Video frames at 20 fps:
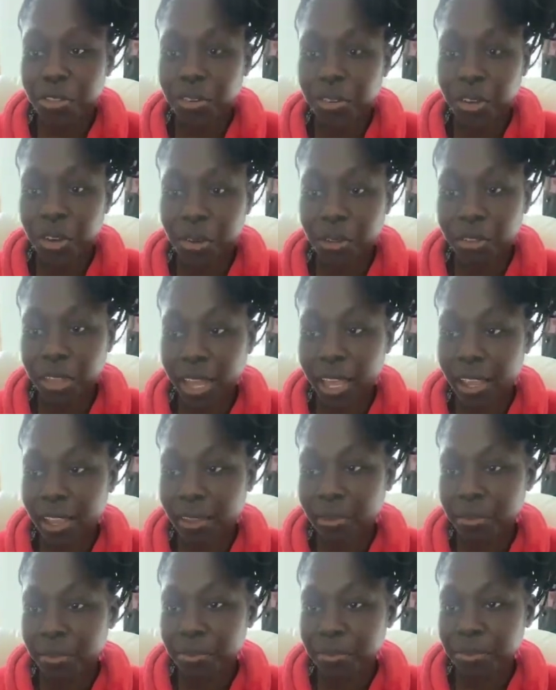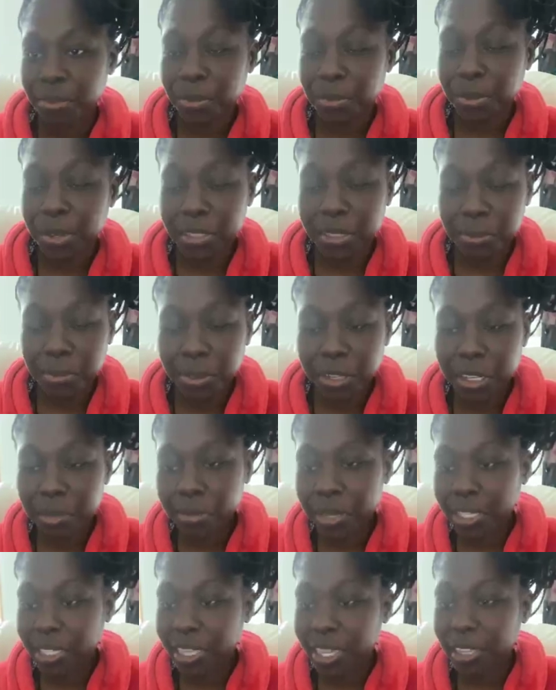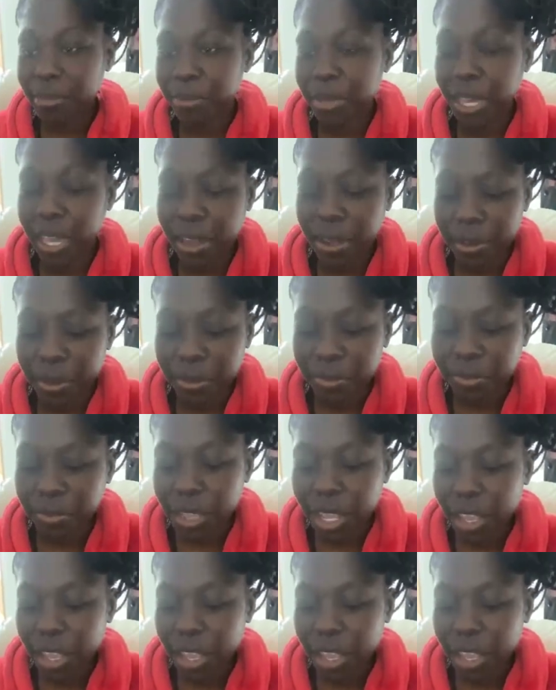they just pretty much kicked me out.